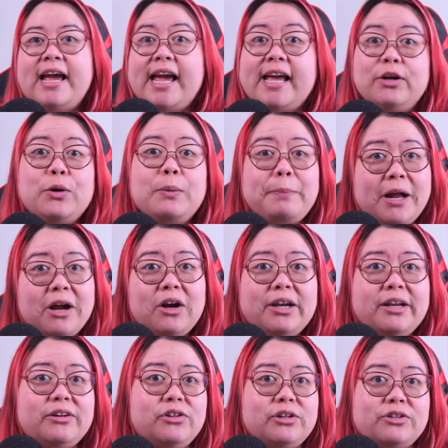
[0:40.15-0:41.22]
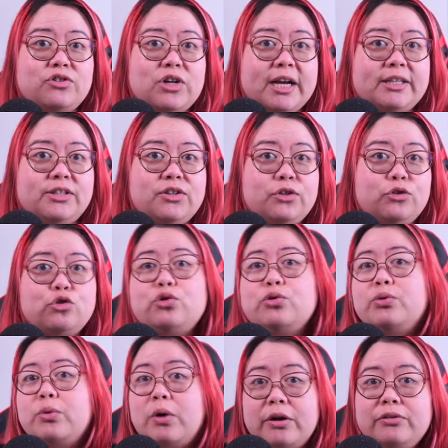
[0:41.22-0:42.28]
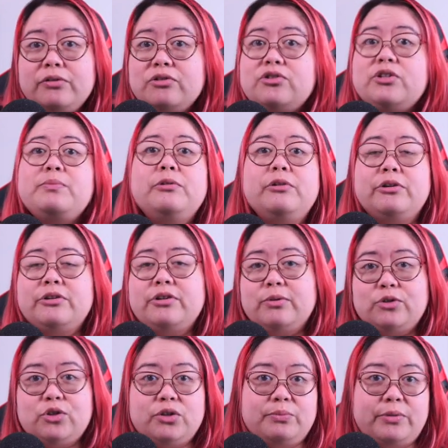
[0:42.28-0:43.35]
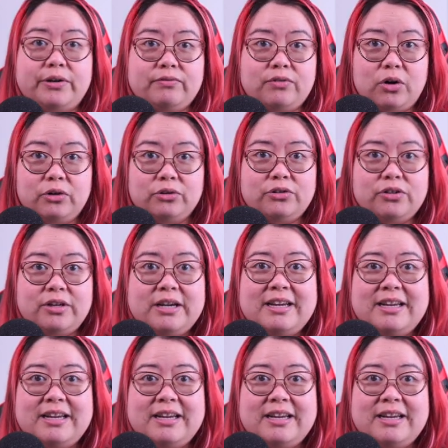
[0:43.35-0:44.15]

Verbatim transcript: and compare it and contrast it to other similar notes in my vault.